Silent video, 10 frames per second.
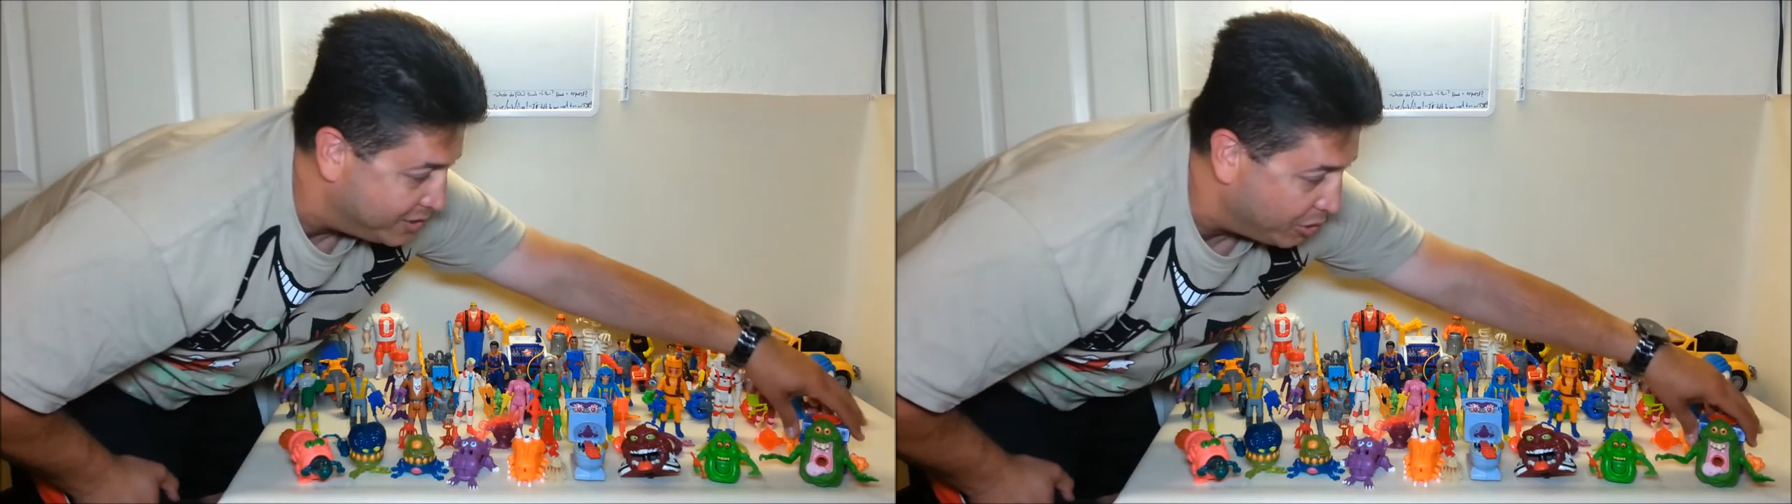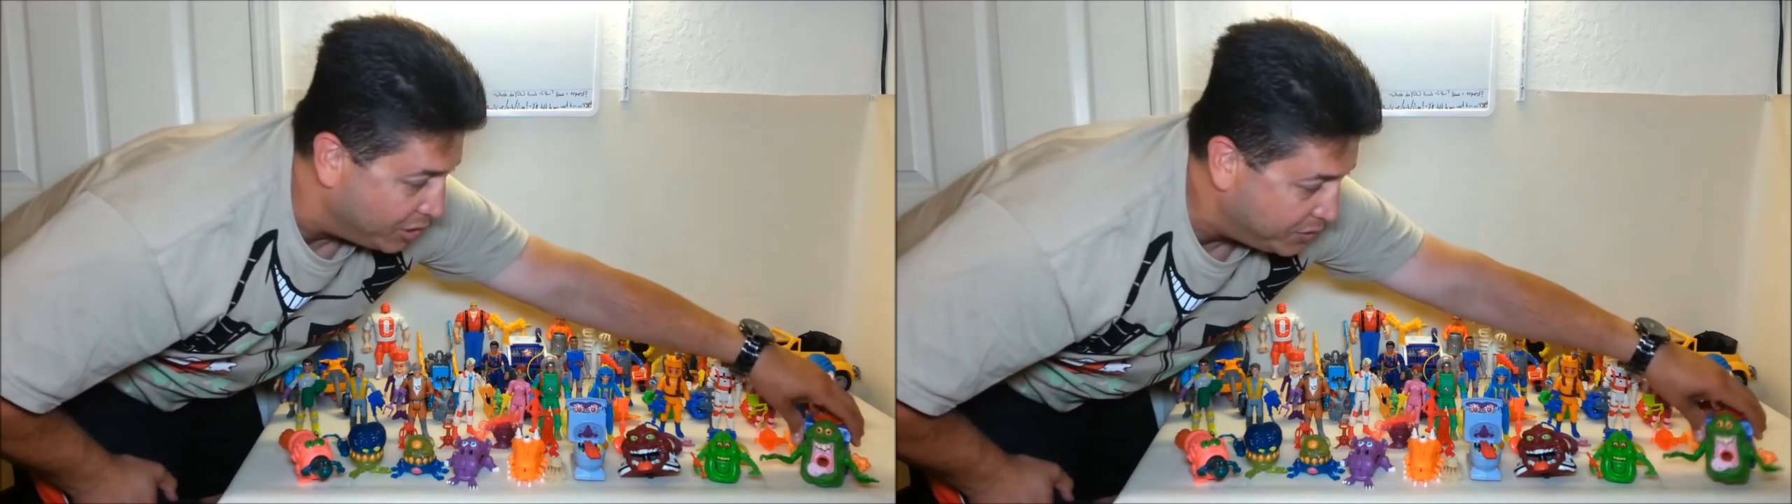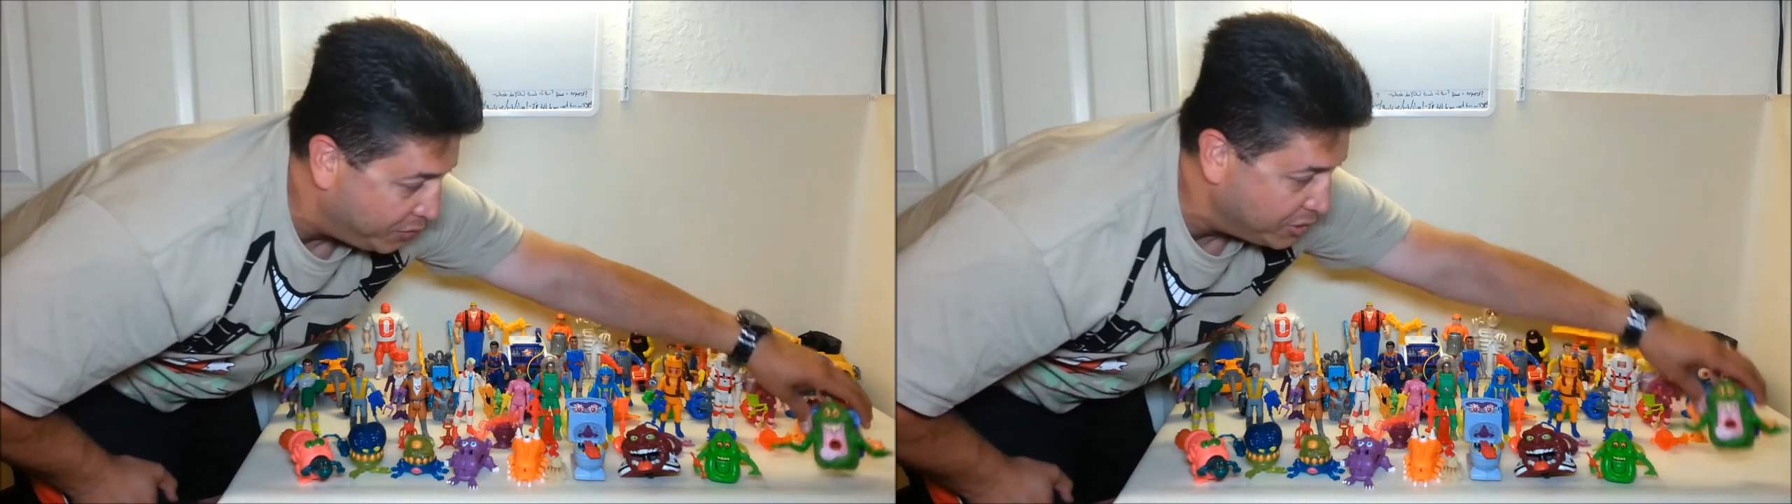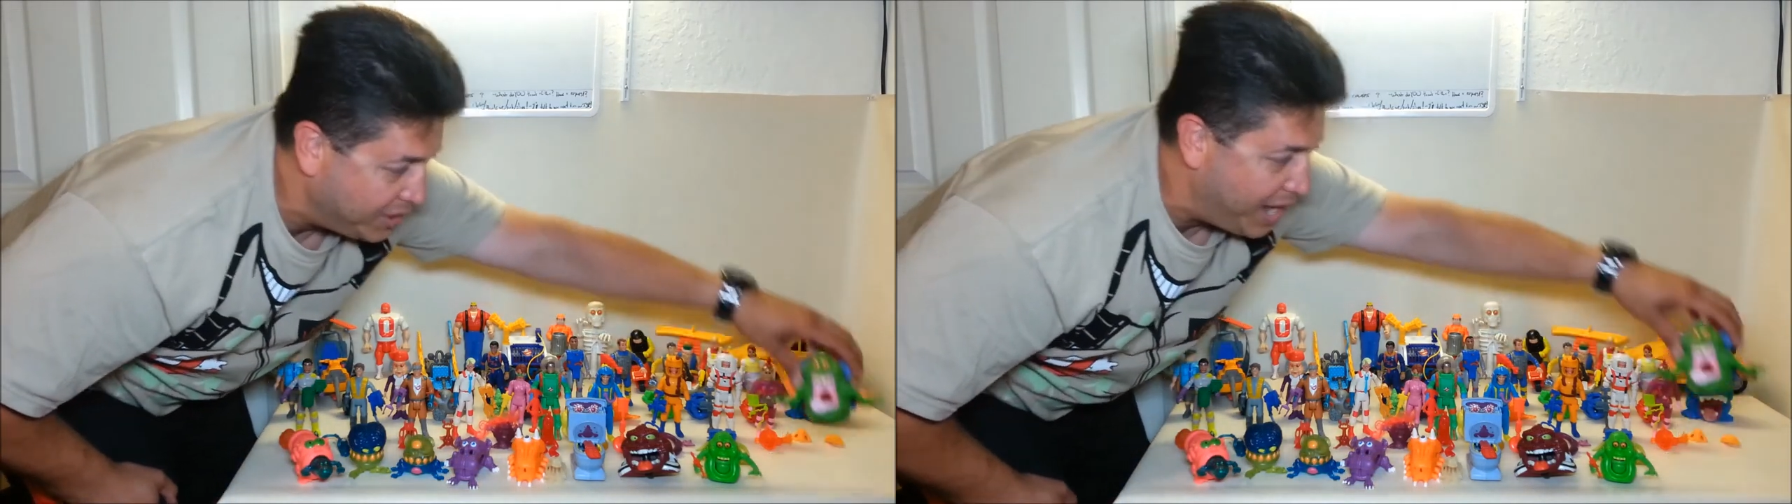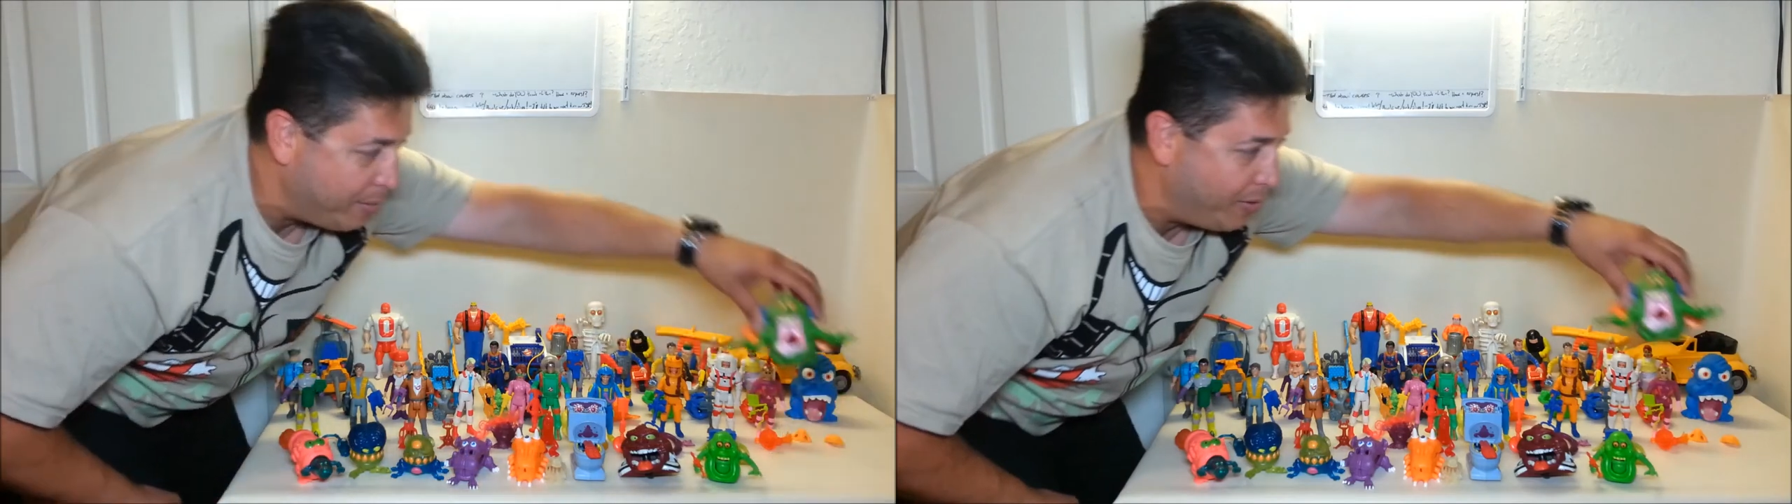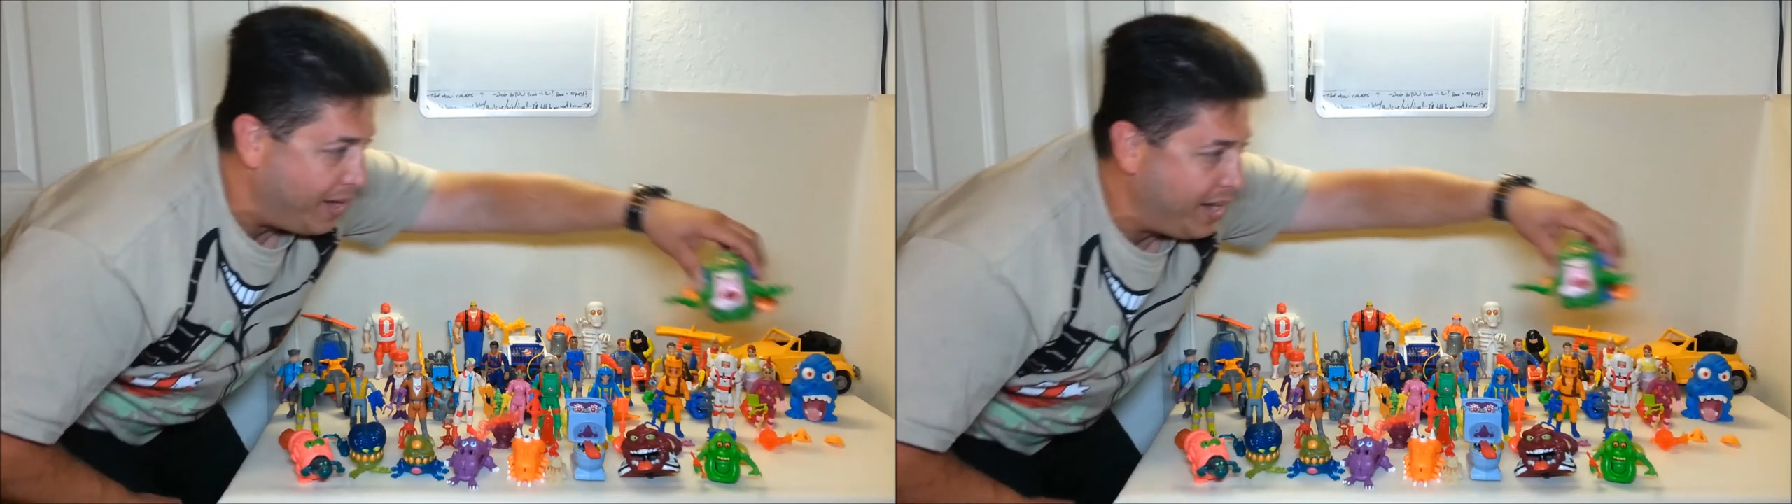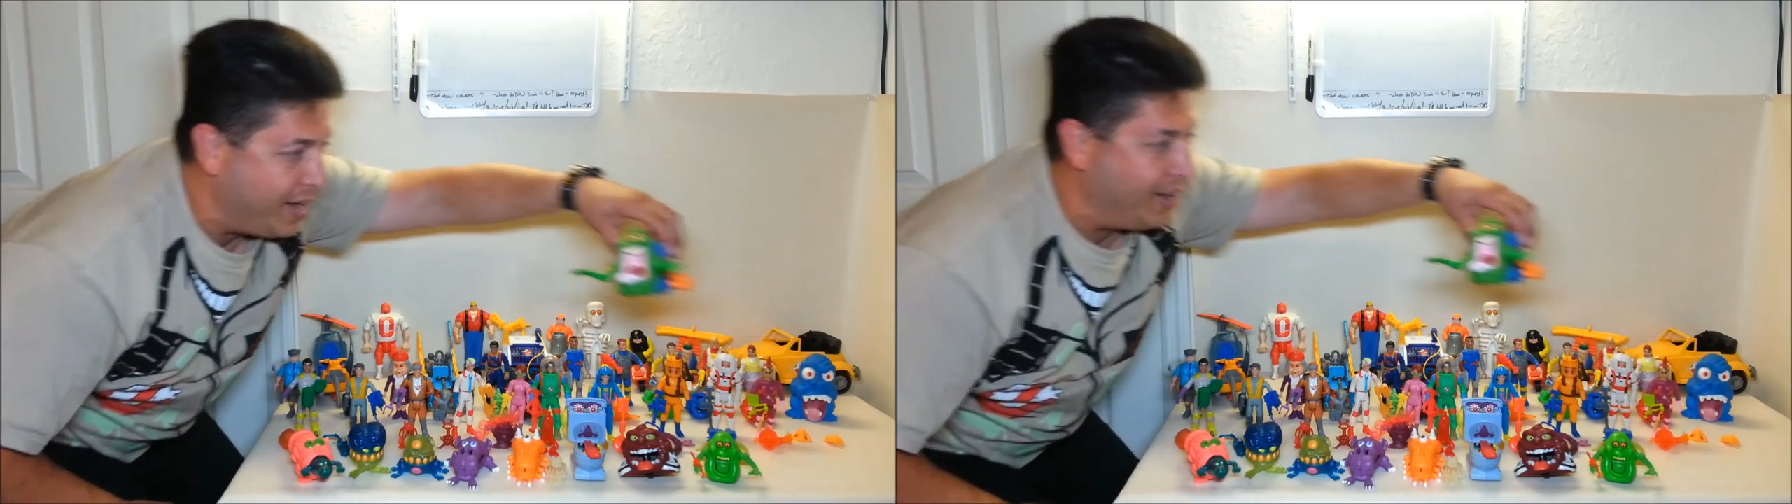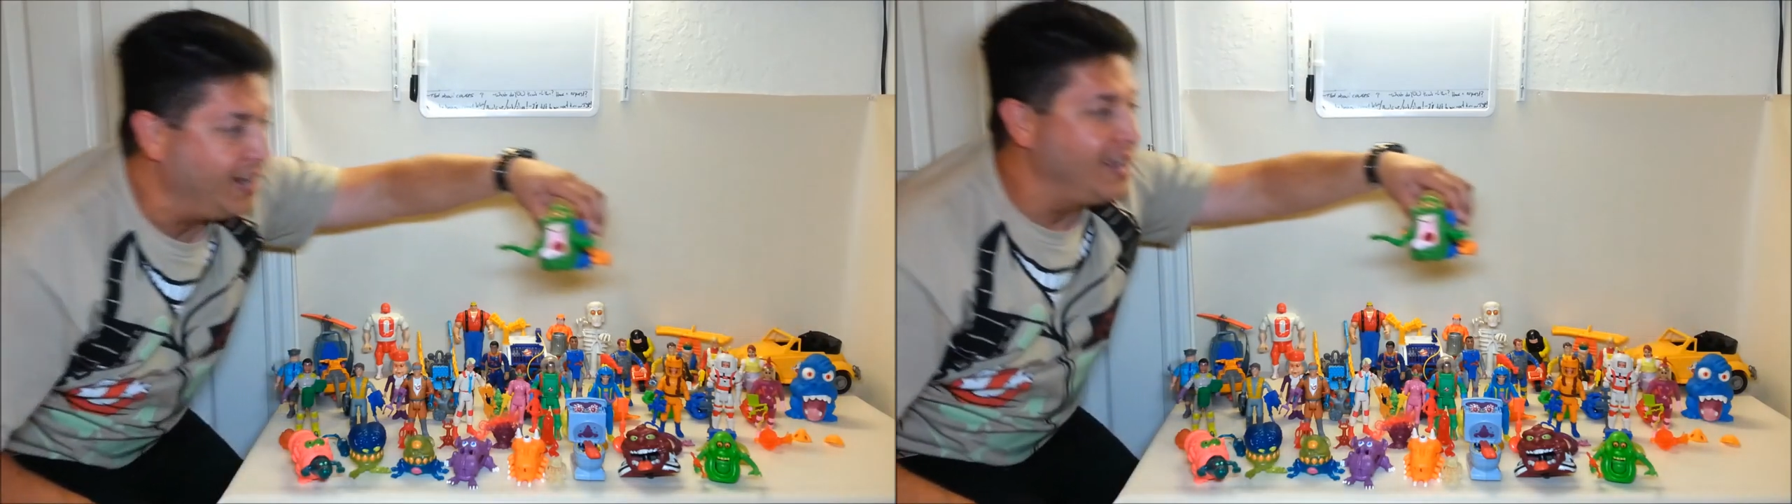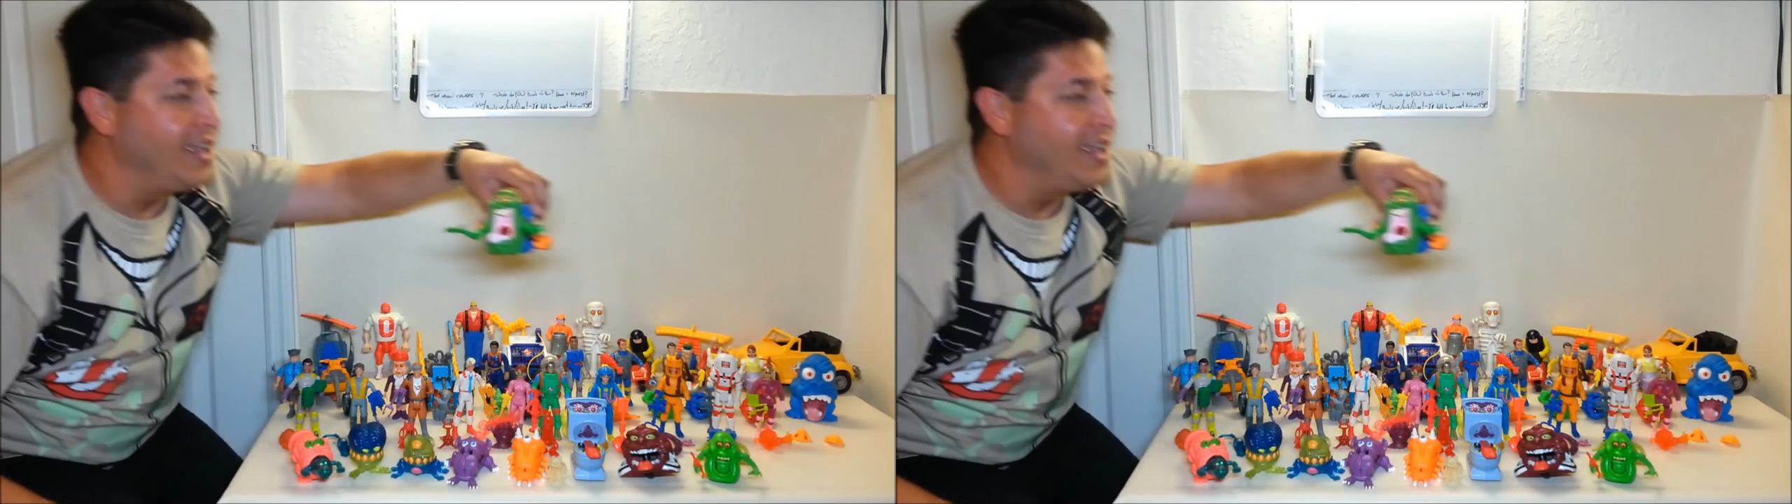So this first Slimer right here,